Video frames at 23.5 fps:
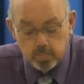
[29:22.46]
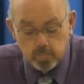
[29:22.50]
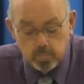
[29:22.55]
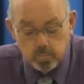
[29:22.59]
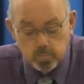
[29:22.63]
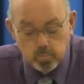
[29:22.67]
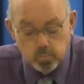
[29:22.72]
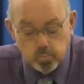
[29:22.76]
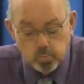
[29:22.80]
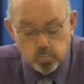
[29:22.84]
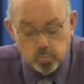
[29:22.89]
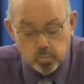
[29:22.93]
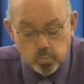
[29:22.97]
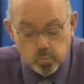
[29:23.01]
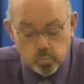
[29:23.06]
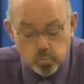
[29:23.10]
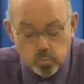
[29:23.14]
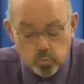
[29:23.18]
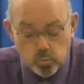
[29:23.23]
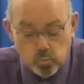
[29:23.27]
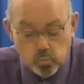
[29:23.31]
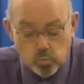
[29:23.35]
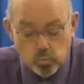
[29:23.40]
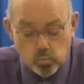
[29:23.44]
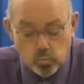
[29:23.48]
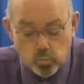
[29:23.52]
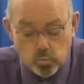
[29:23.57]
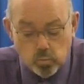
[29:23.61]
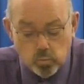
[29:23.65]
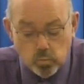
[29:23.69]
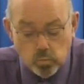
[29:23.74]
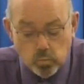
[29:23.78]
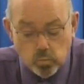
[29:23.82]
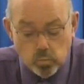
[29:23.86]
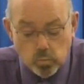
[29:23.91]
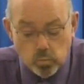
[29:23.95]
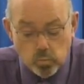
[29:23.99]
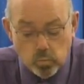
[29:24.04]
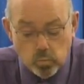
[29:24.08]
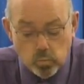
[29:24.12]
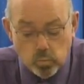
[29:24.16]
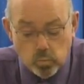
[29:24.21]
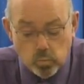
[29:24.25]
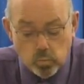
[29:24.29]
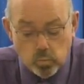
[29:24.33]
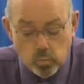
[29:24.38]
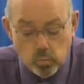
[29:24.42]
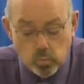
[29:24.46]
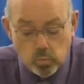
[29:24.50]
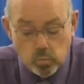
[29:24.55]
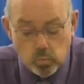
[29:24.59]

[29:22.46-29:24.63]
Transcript: [no speech]